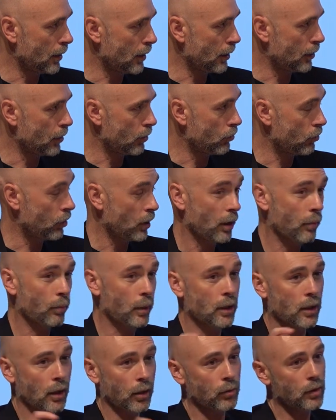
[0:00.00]
in their country. And
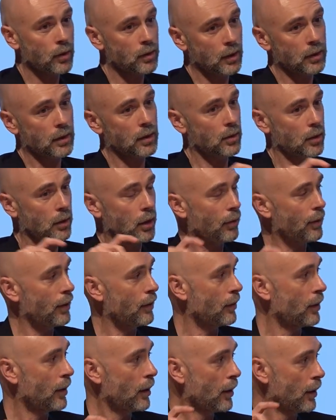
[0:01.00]
we know the cities are
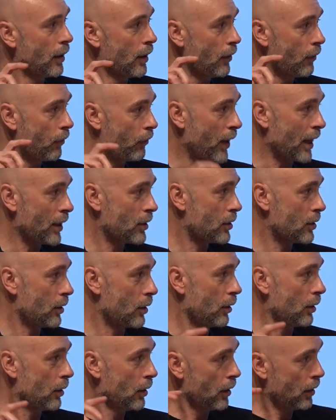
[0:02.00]
going
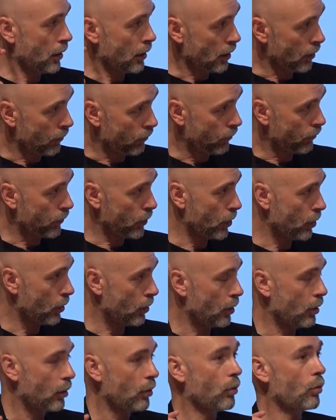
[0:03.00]
faster and
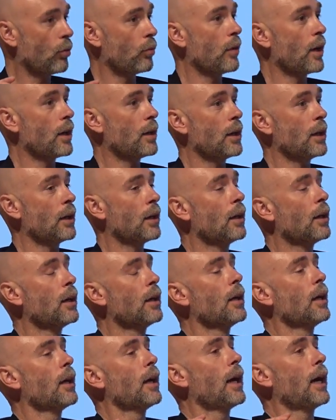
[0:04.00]
further already.
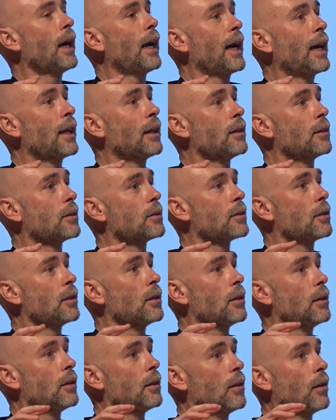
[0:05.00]
And
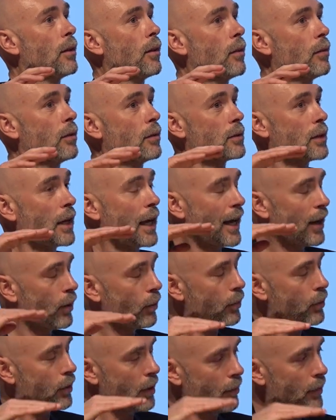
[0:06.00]
to
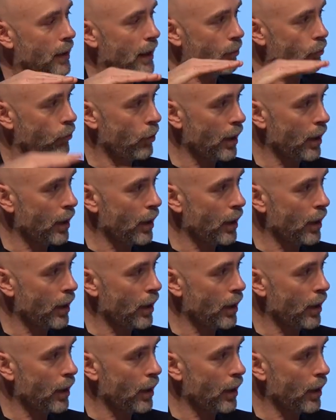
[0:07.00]
help them then